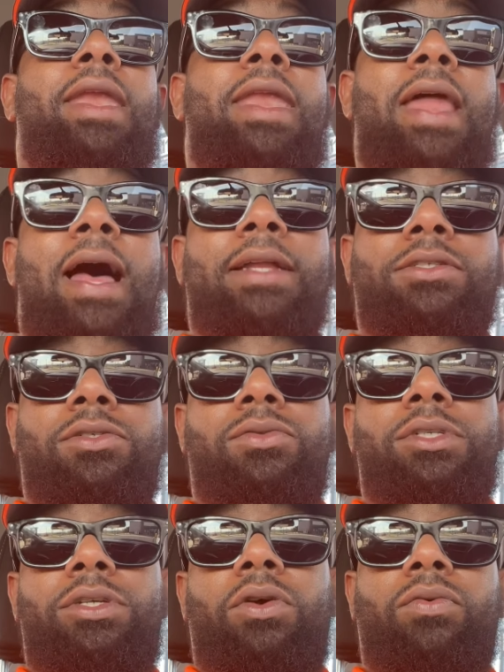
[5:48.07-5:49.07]
not
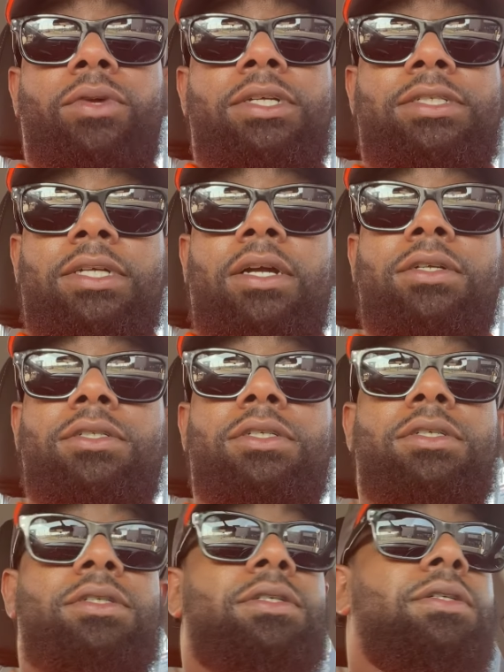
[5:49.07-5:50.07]
doing your research,
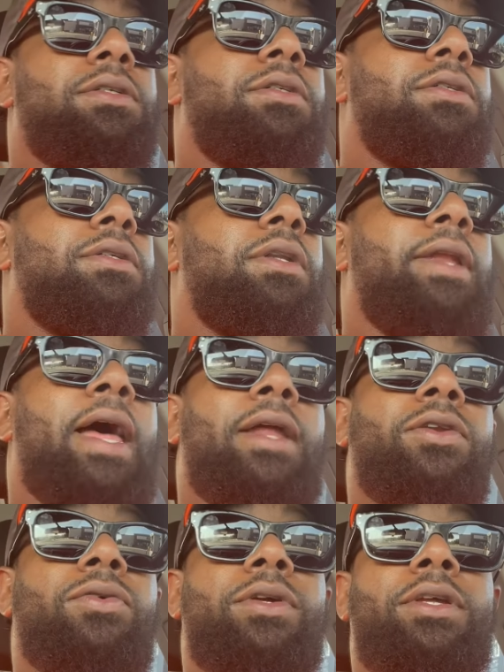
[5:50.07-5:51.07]

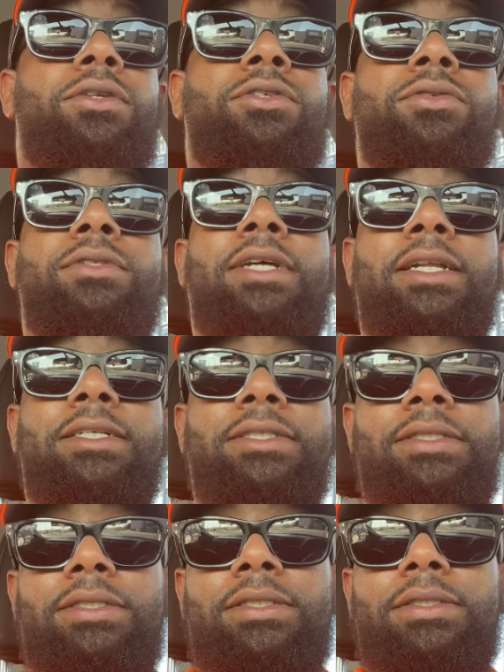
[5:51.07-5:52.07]
not doing your due
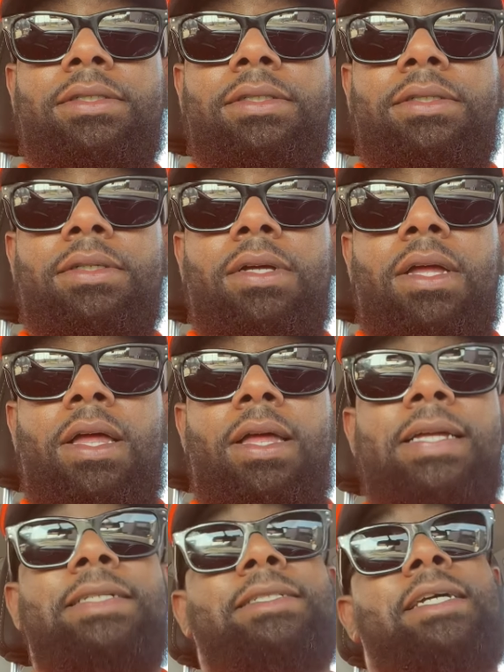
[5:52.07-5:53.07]
diligence,
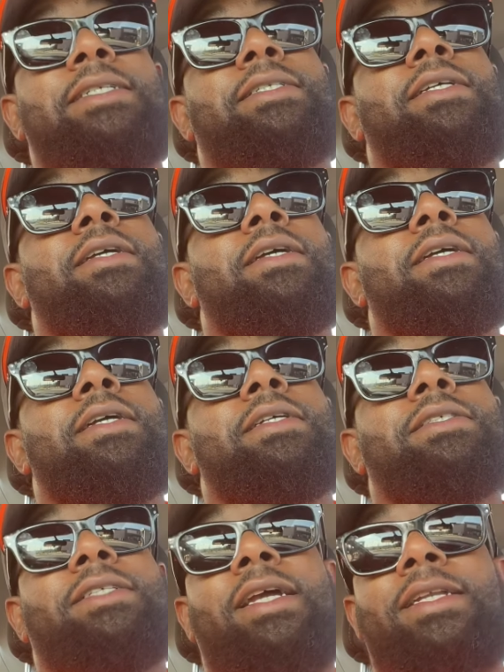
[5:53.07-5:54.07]
just
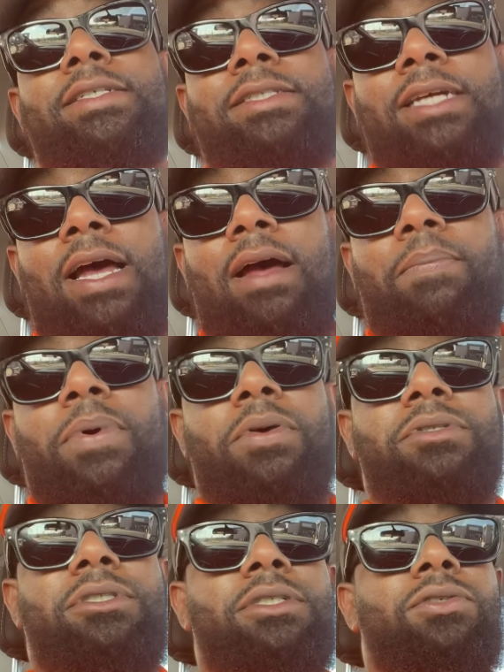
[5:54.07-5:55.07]
seeing a job
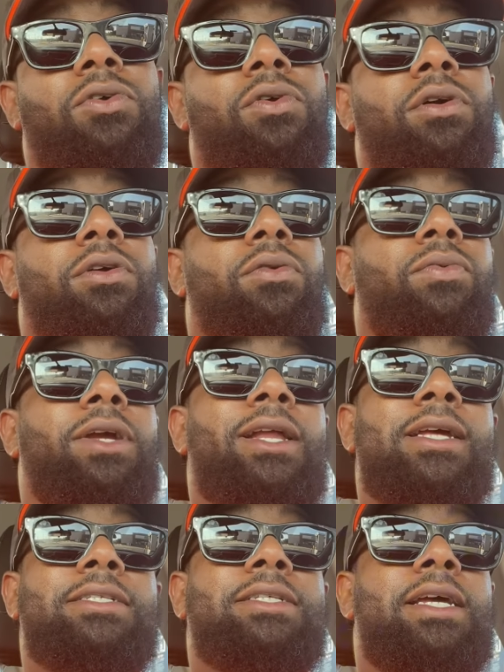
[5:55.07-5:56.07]
posting or a
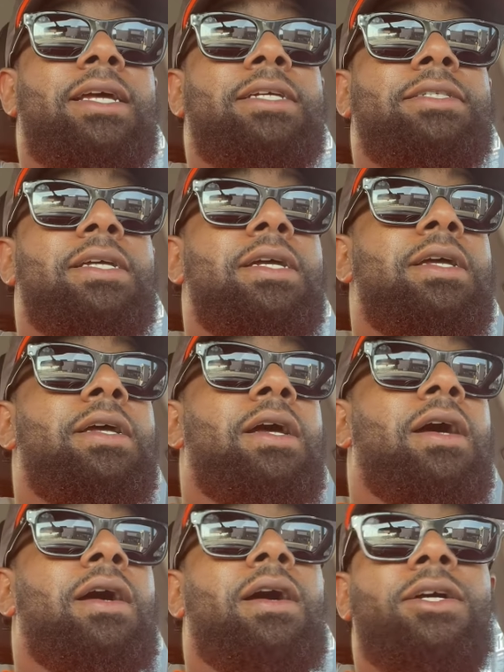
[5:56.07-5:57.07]
career that says
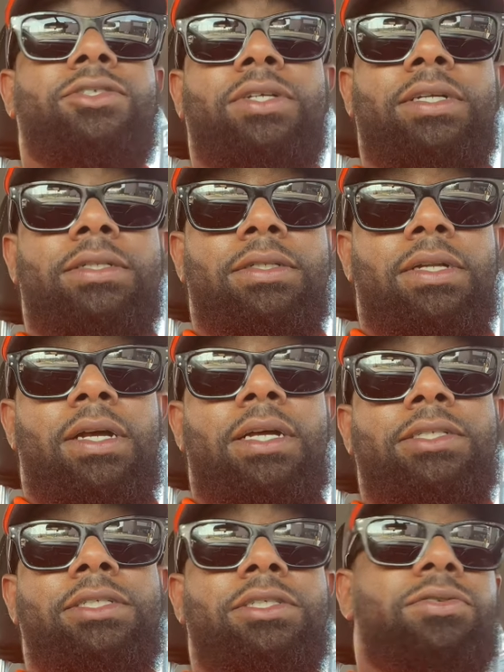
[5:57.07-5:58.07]
$100,
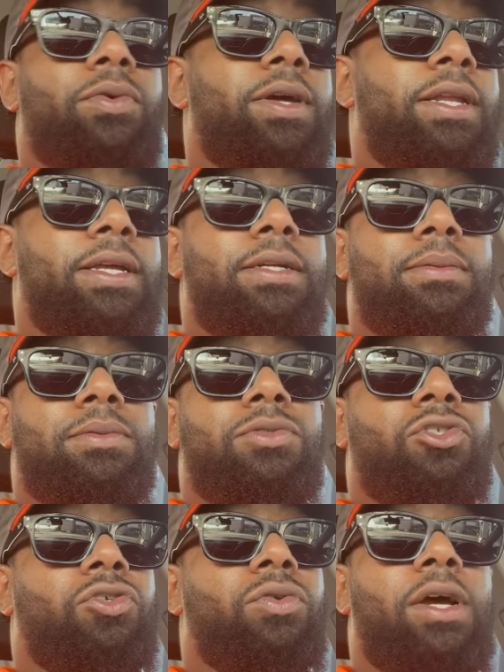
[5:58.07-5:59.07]
$120,
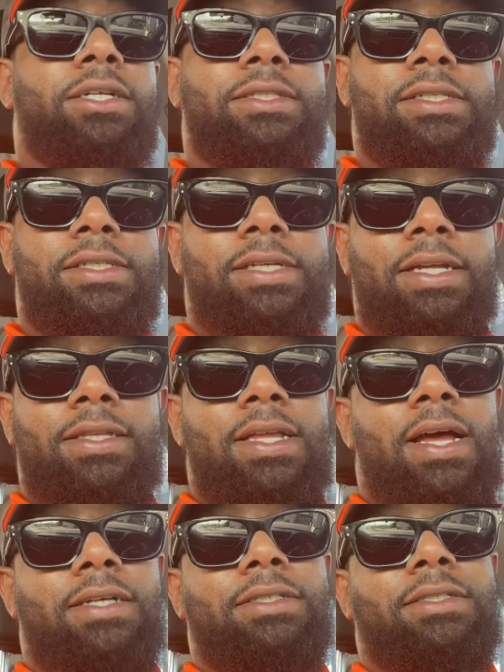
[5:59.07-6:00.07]

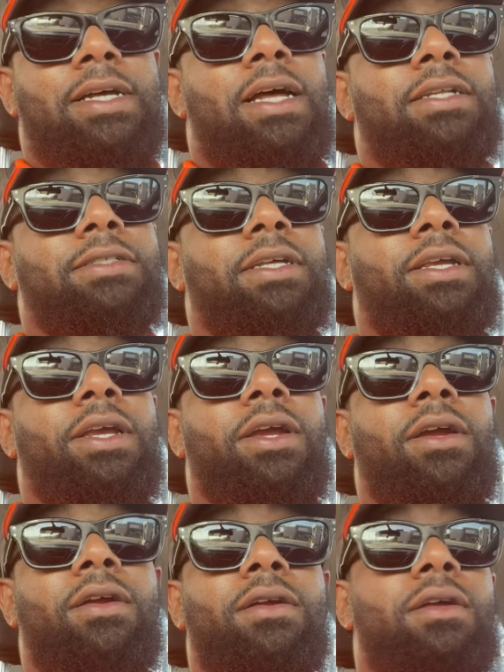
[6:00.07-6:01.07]
$210,000 a
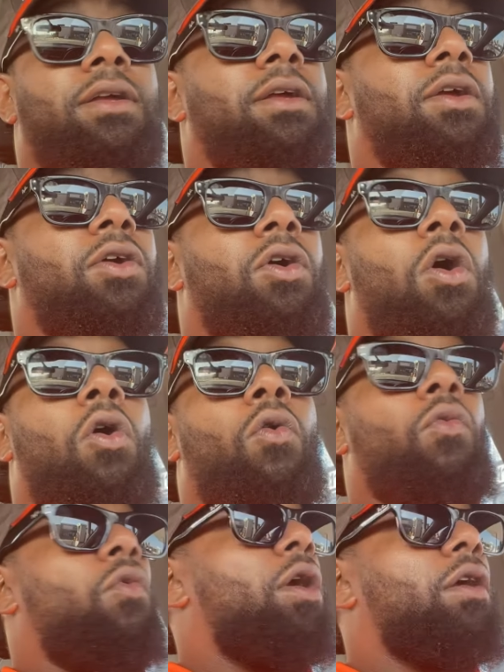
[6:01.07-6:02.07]
year,
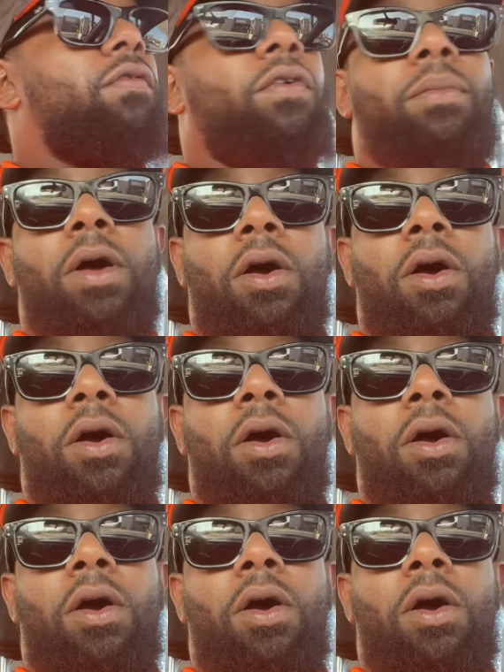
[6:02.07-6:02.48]
work from